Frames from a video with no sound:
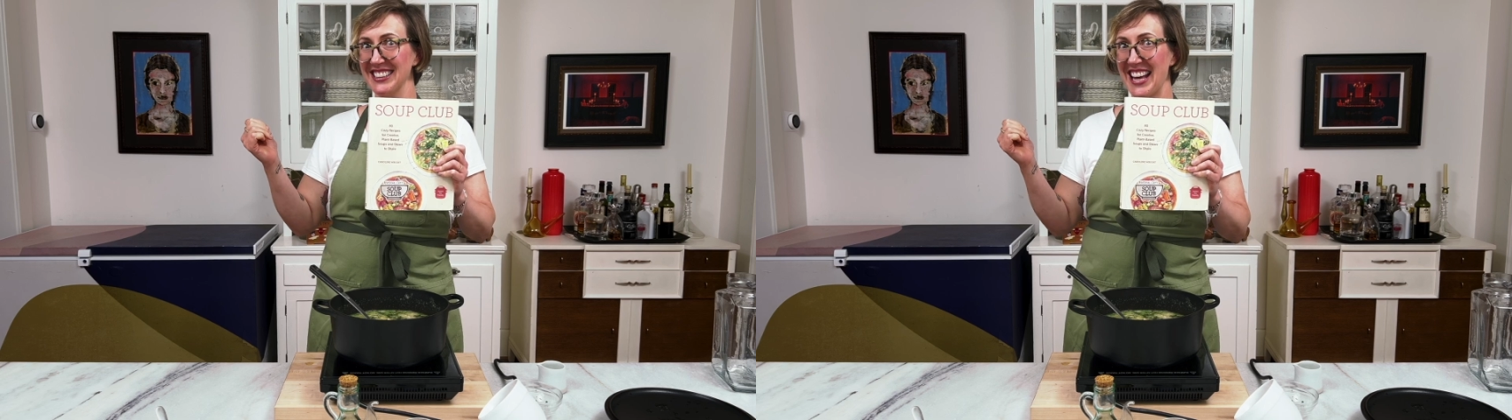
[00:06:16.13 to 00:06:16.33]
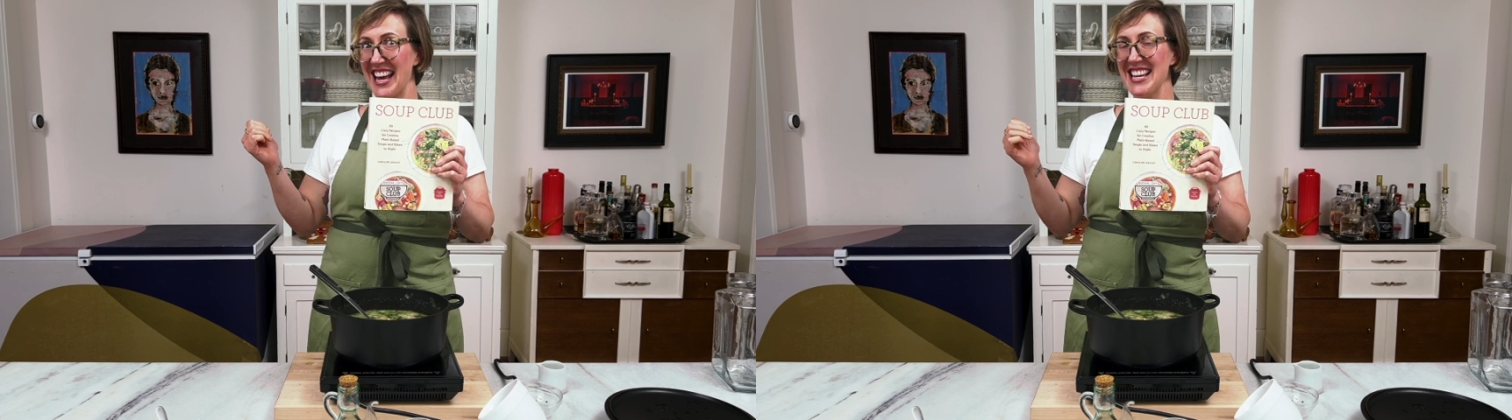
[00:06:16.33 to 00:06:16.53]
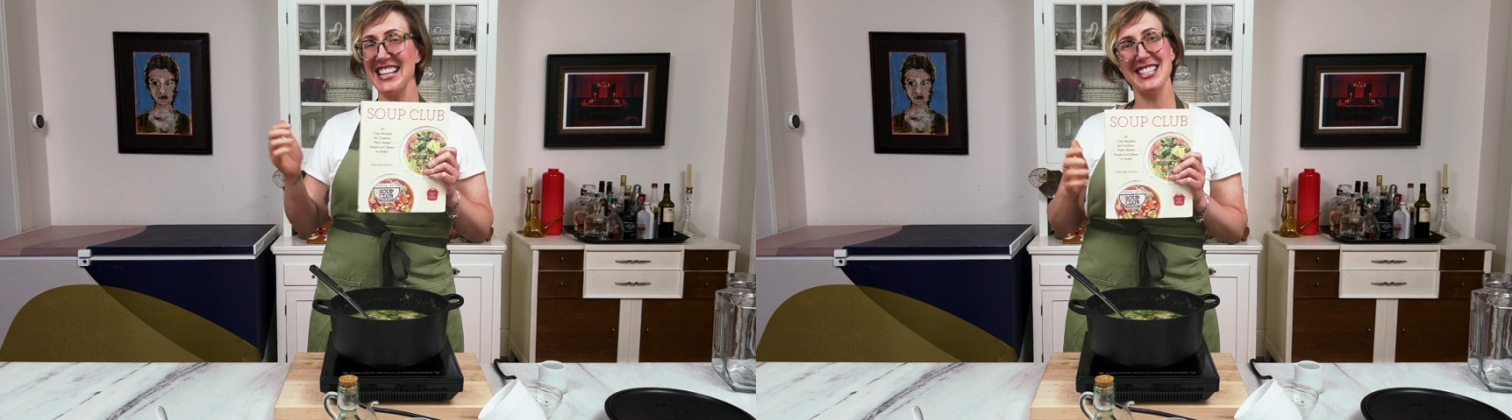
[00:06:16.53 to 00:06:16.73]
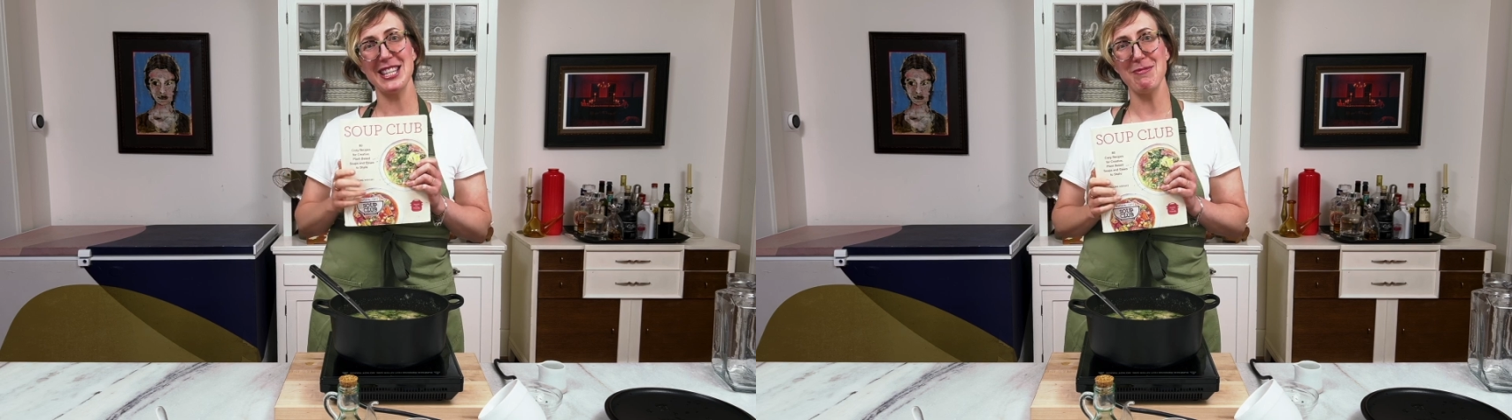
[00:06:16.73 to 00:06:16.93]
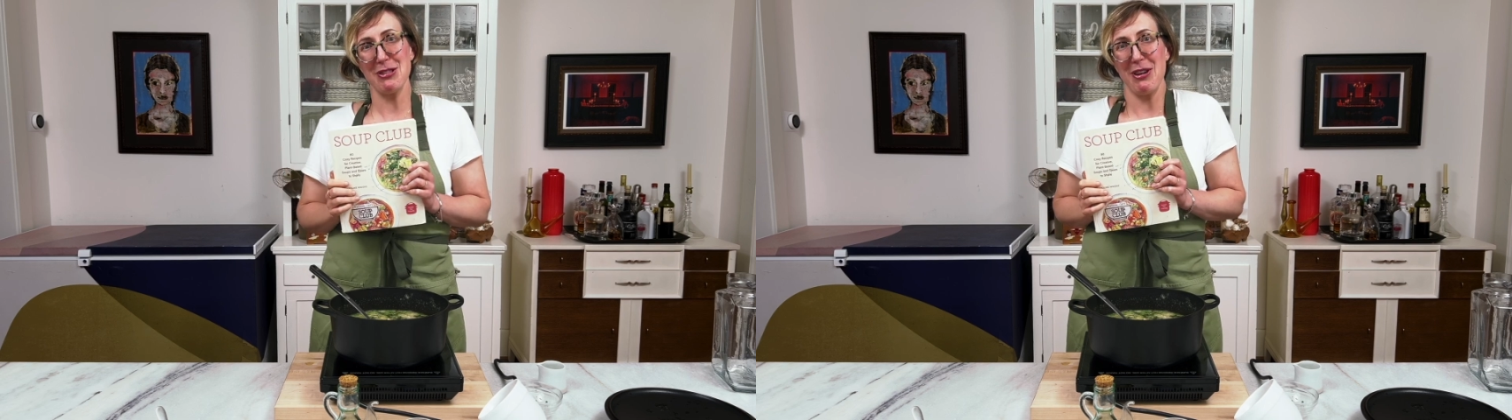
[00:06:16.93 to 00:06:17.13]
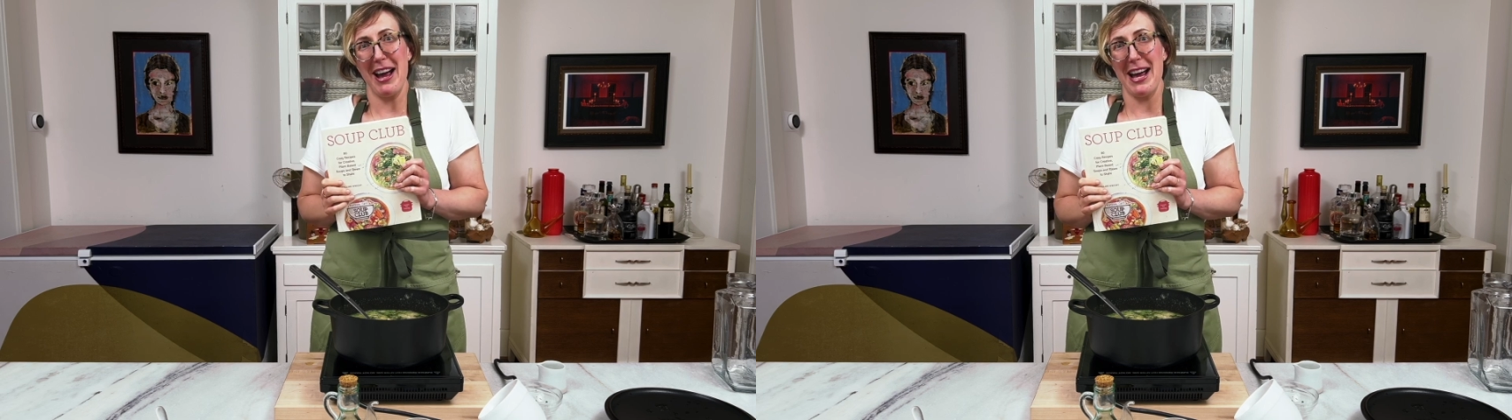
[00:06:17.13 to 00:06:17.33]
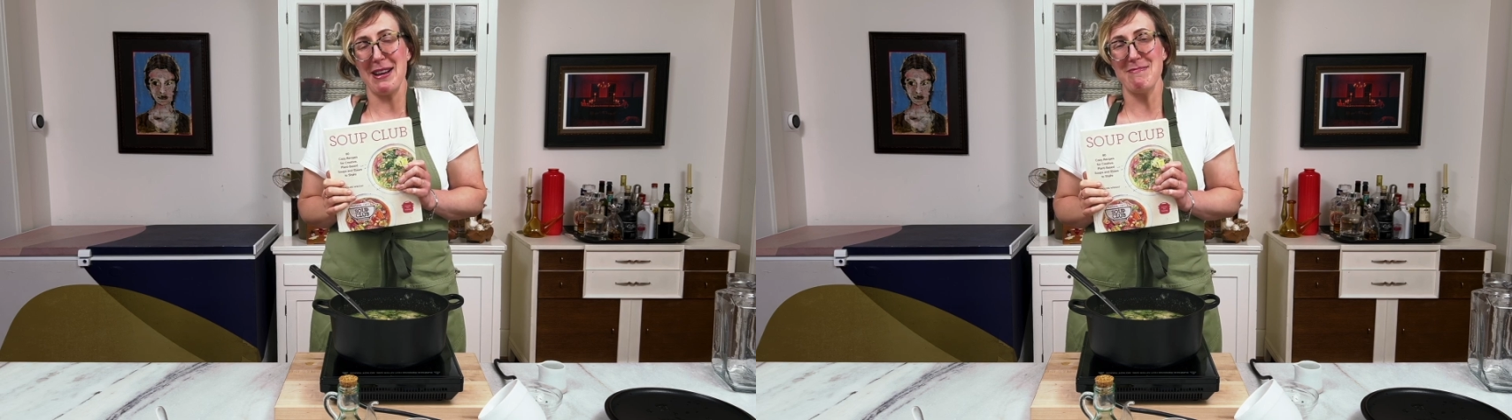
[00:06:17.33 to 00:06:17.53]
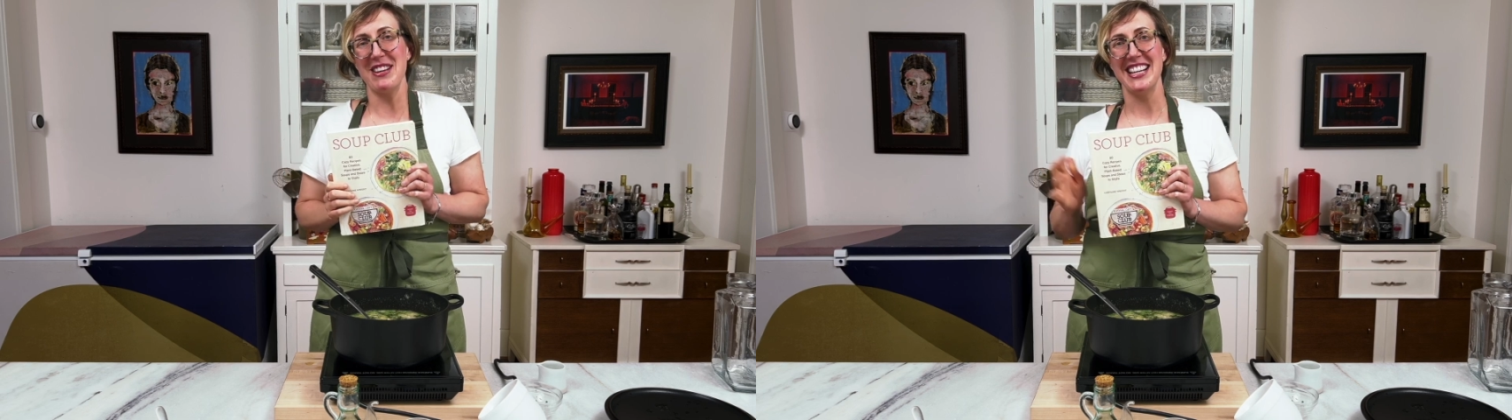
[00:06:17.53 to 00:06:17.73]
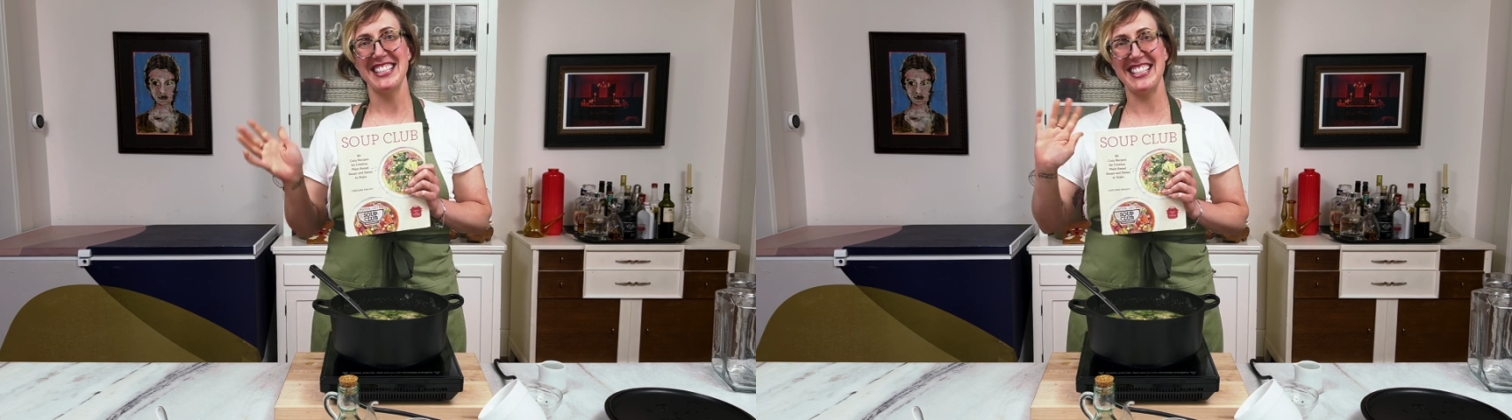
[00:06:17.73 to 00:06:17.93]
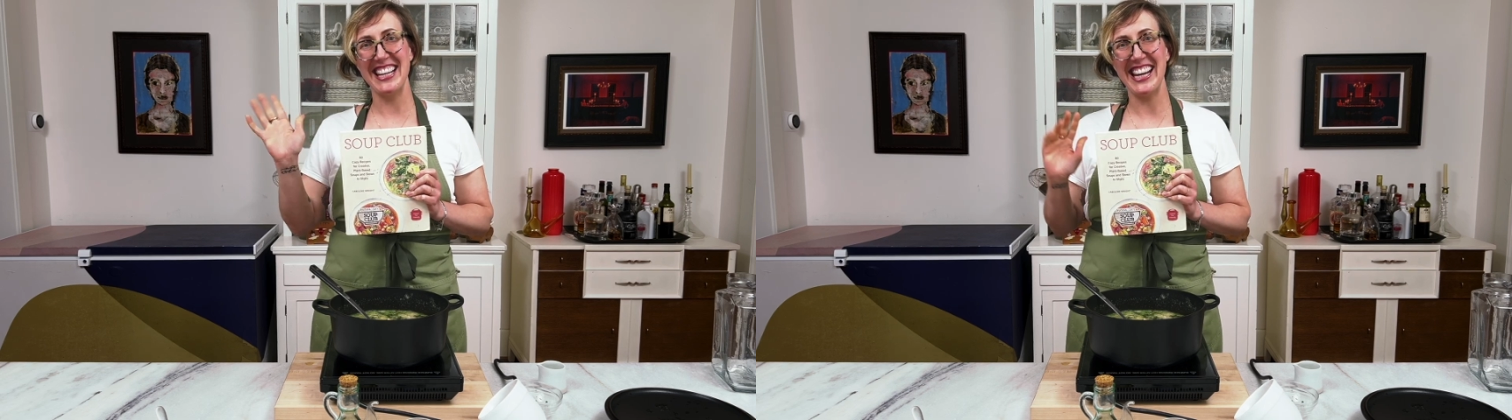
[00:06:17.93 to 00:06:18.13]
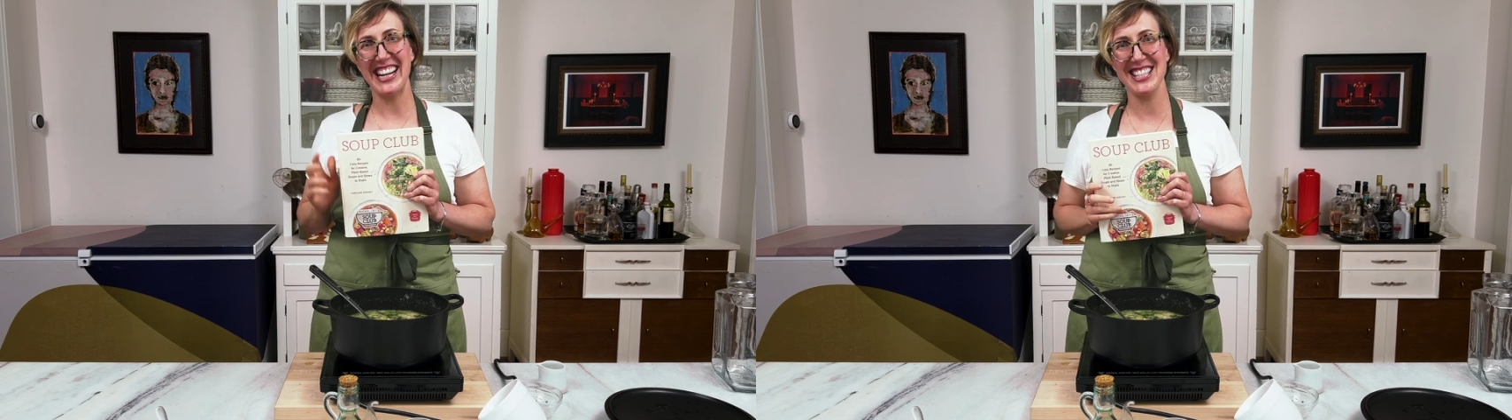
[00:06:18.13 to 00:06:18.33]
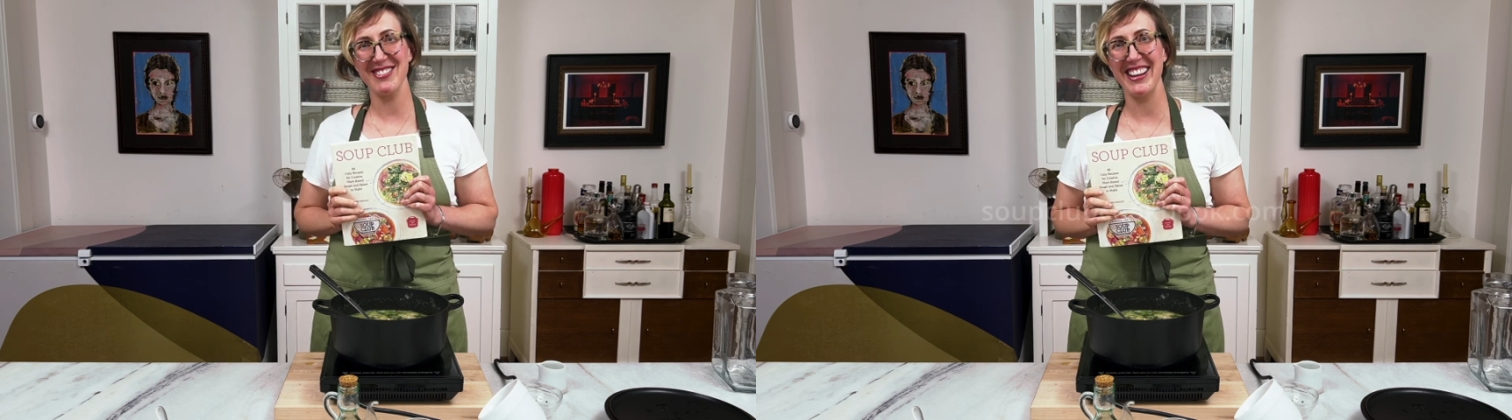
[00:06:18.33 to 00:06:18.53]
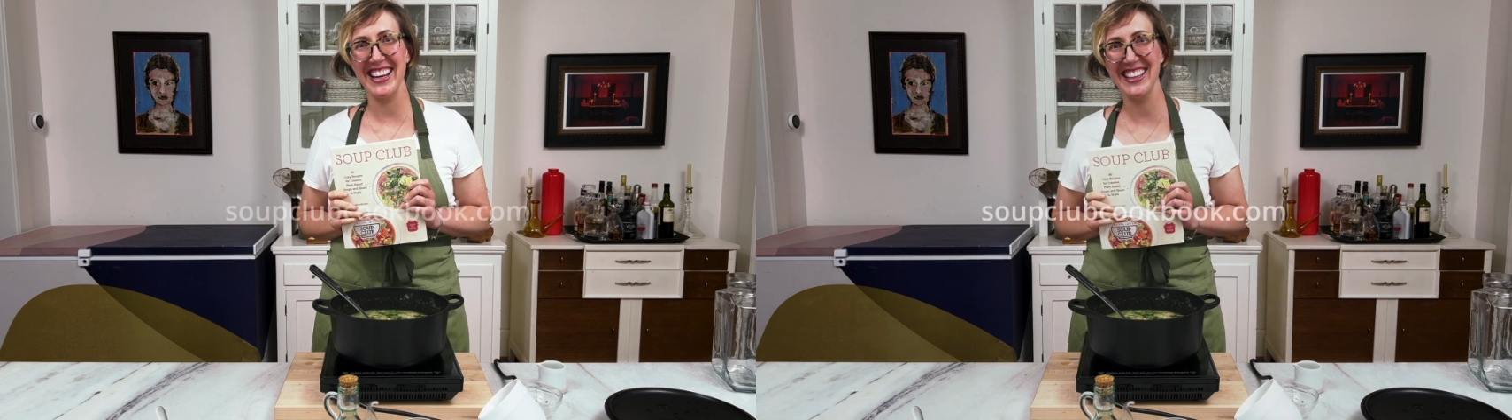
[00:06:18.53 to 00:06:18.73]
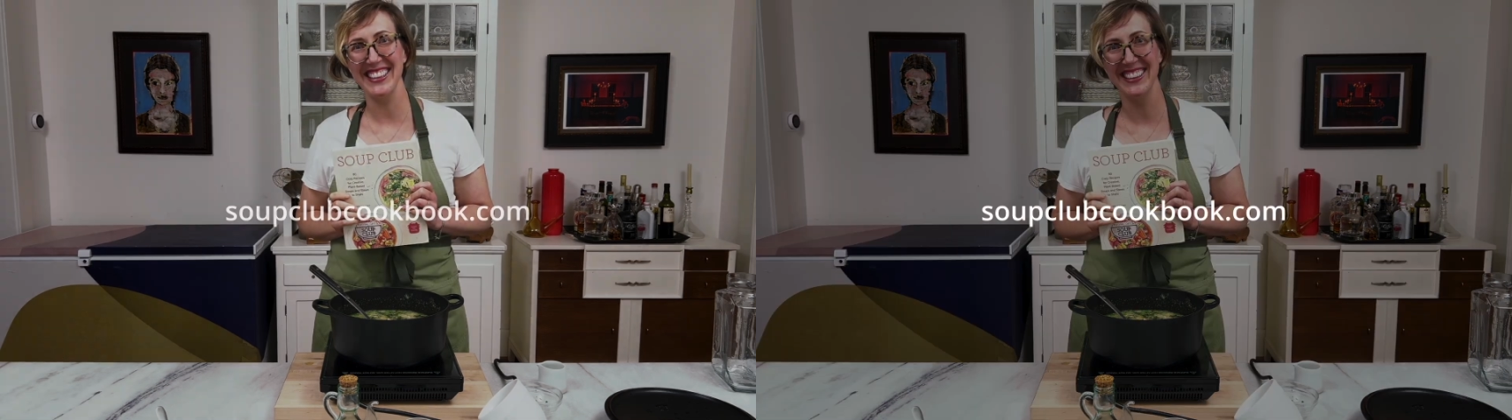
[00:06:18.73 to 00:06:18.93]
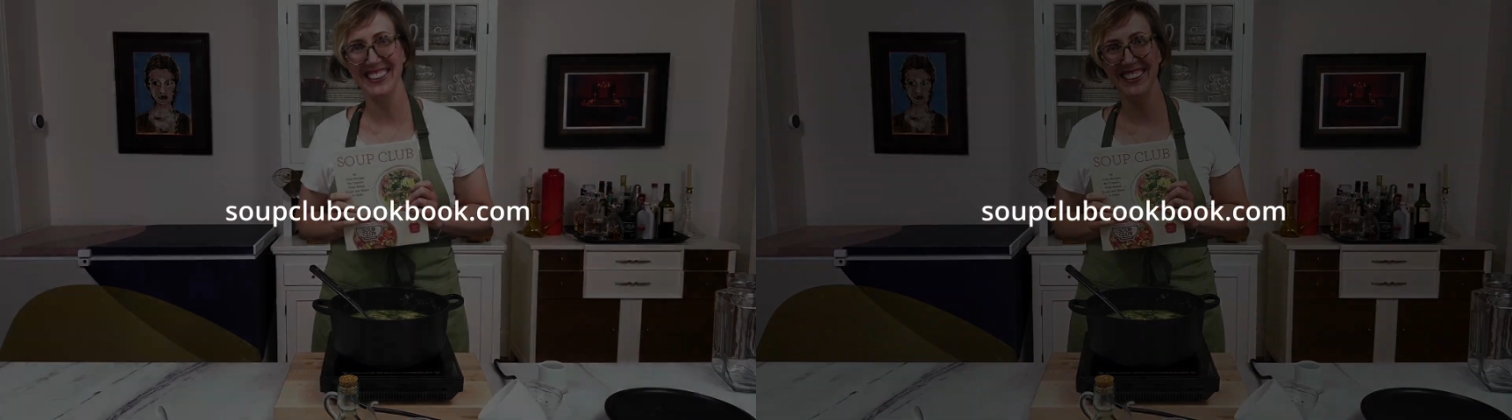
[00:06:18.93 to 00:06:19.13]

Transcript: like and subscribe. See you next week.